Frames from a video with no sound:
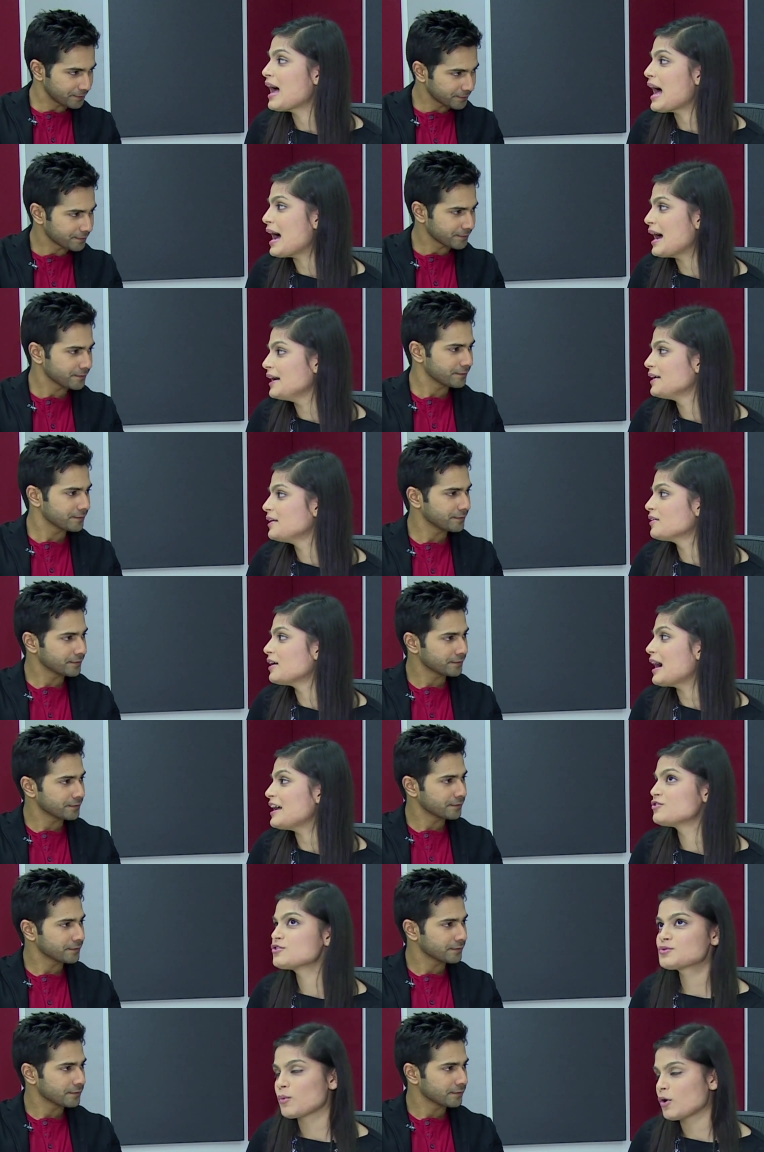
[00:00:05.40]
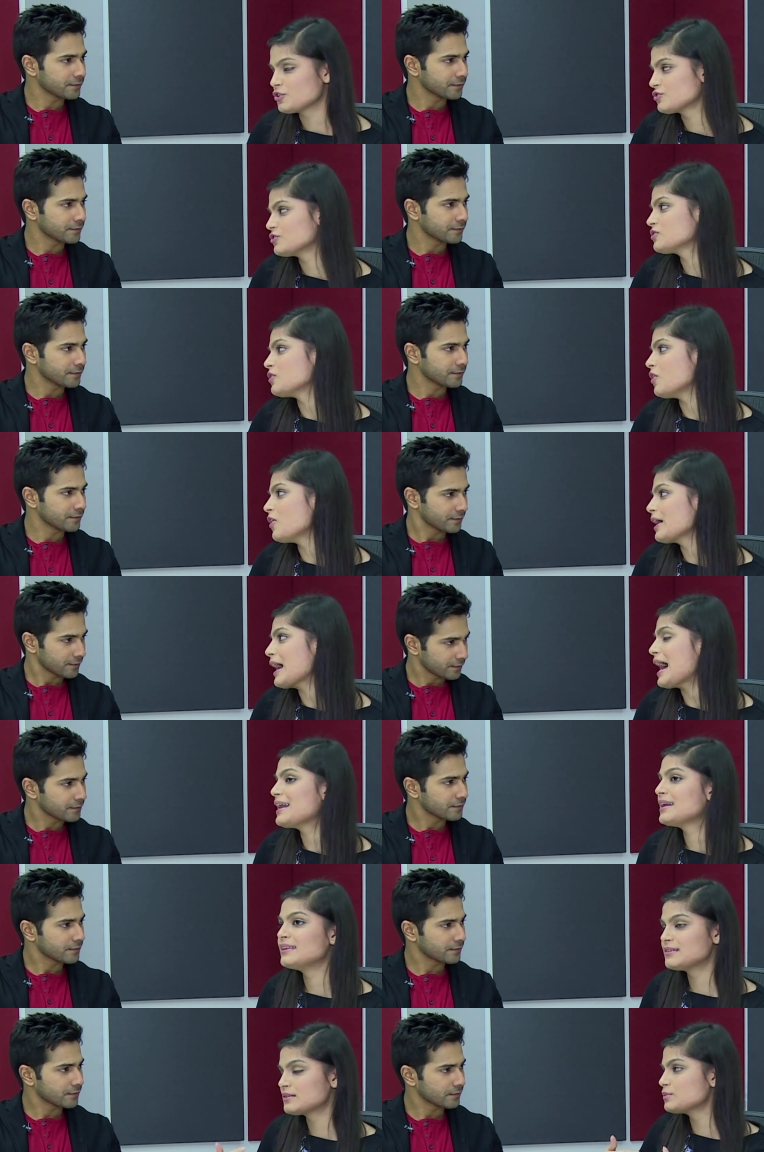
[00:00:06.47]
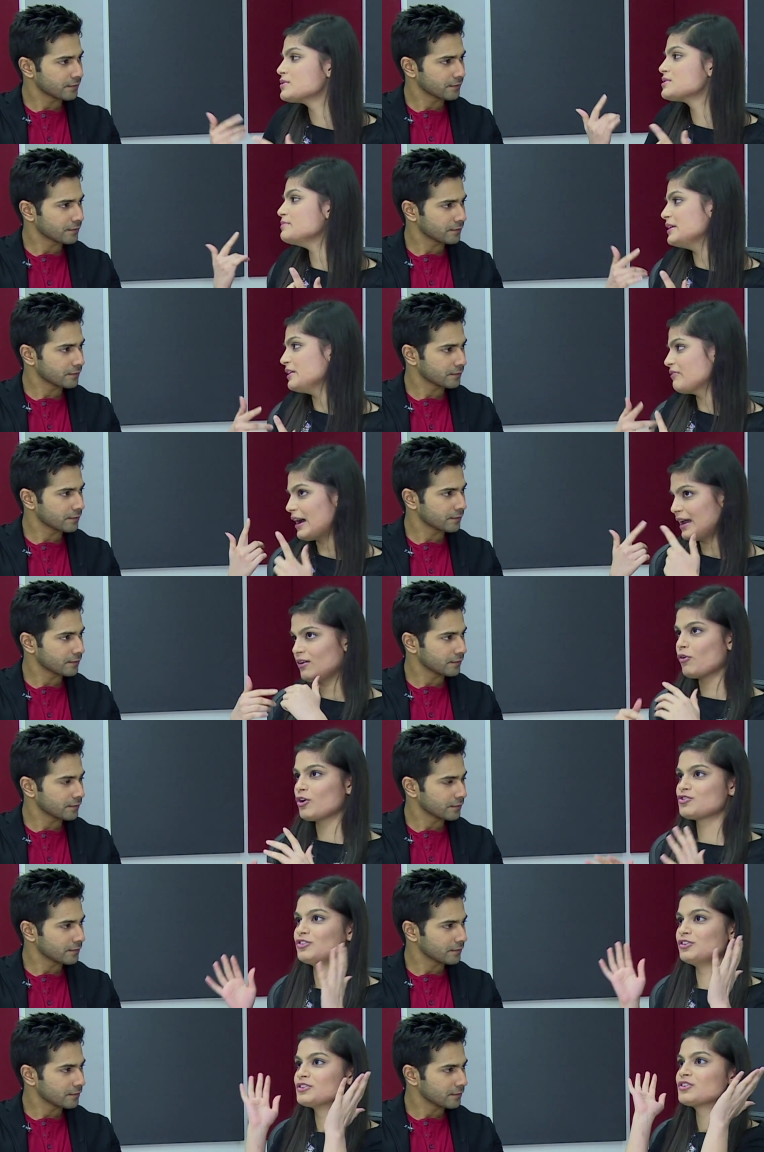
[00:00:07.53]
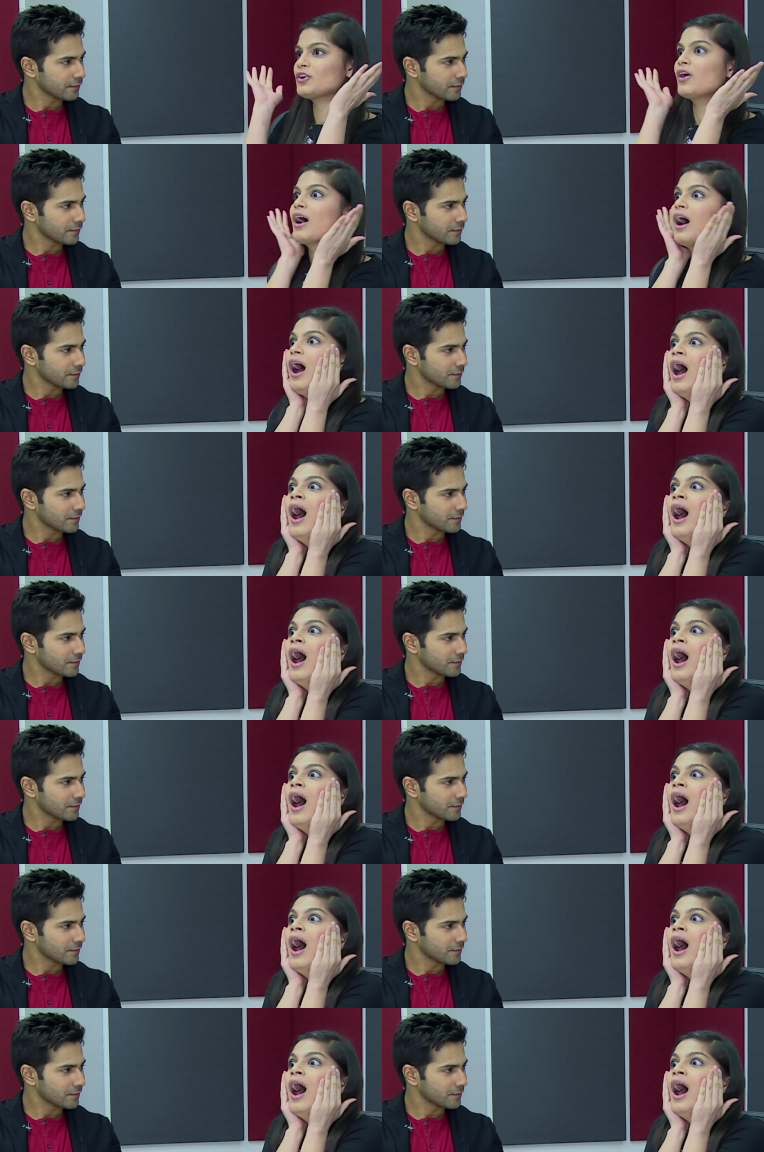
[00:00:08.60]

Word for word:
Speaker 1: And uh, I just watched the song and this was me while watching the song.